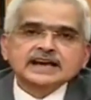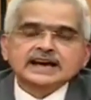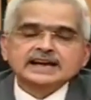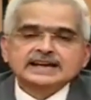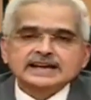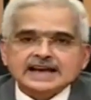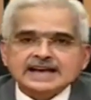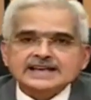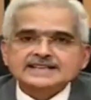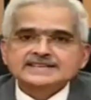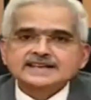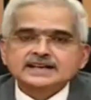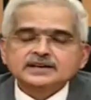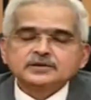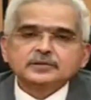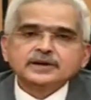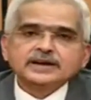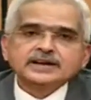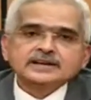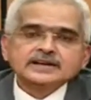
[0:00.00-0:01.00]
and as
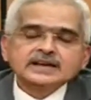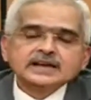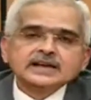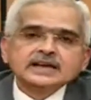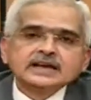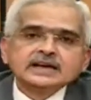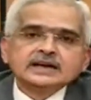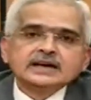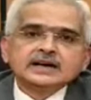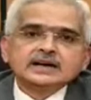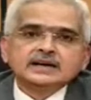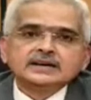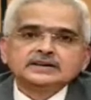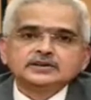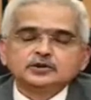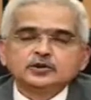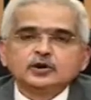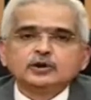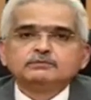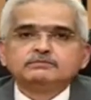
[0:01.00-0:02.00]
and when
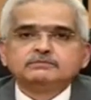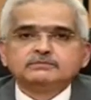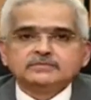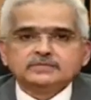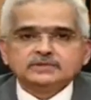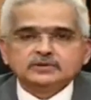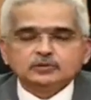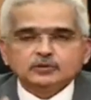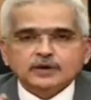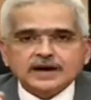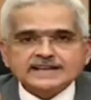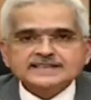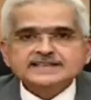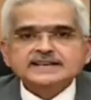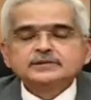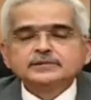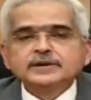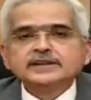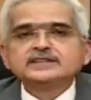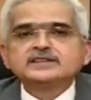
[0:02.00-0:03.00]

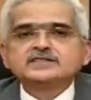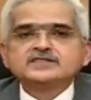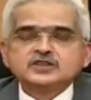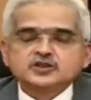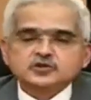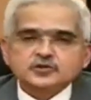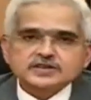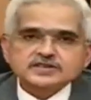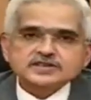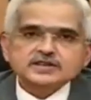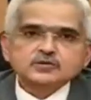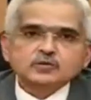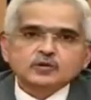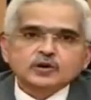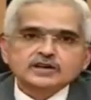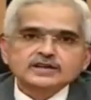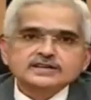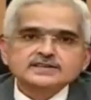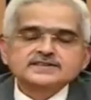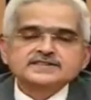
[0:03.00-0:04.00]
the situation
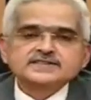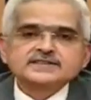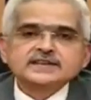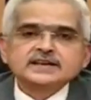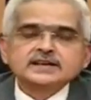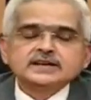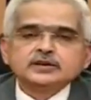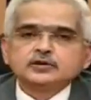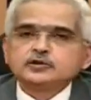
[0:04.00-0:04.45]
warrants,